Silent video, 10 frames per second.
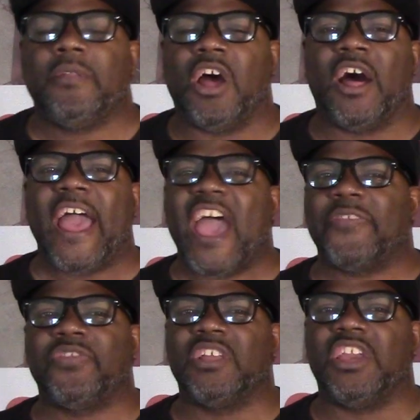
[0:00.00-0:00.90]
Uh,
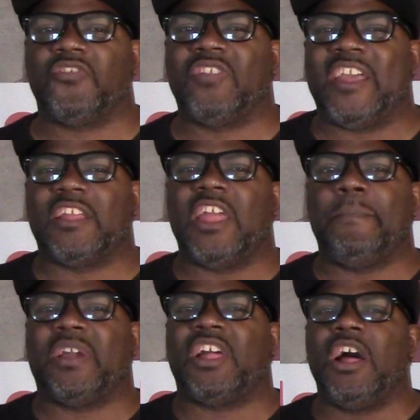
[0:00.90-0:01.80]
athletes, they,
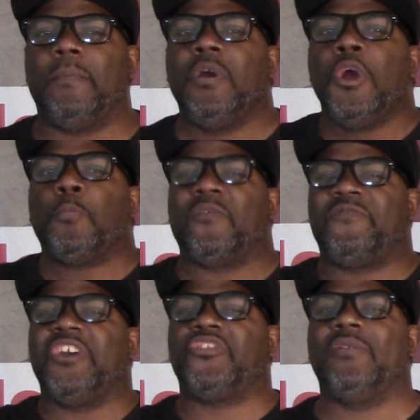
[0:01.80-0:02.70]
they become
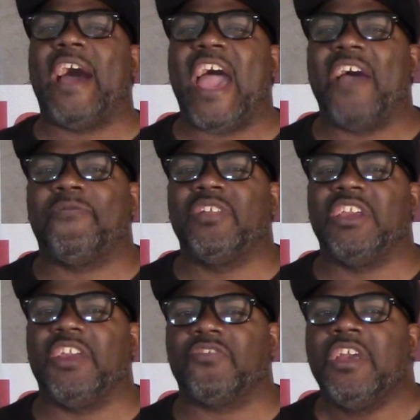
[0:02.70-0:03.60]
professional
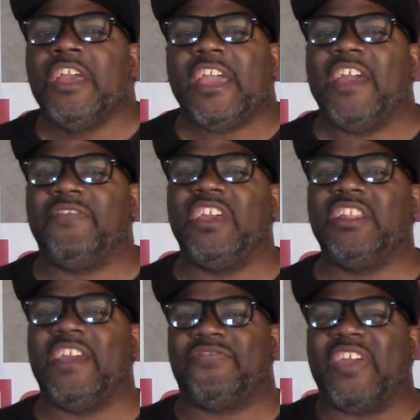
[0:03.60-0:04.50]
athletes, and then
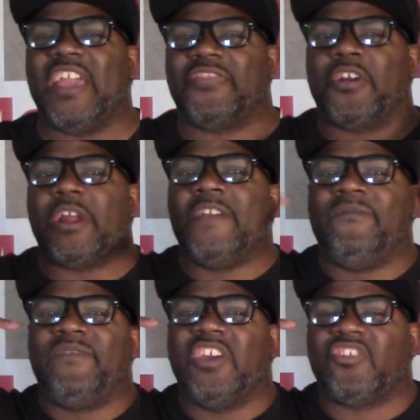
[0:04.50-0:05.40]
they think they're
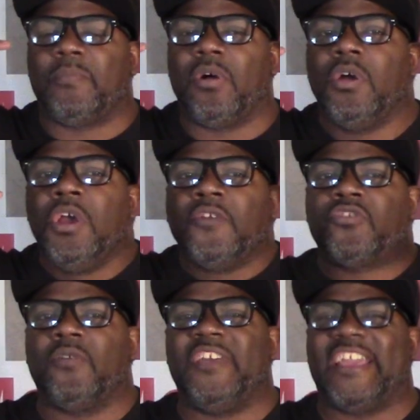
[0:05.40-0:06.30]
invisible,
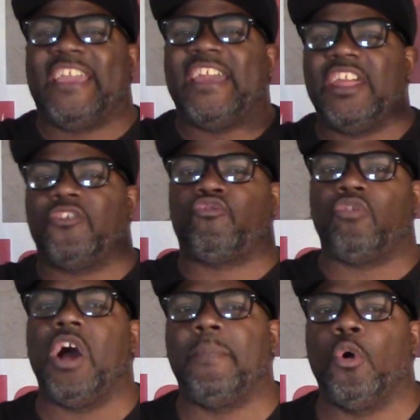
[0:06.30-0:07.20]
so they get in
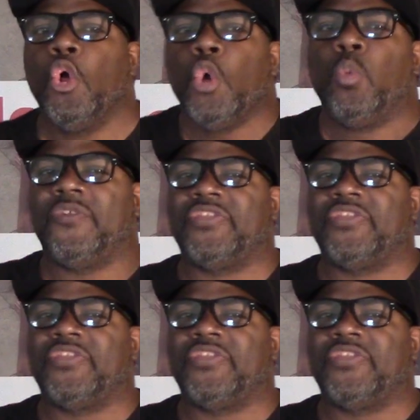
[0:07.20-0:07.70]
trouble with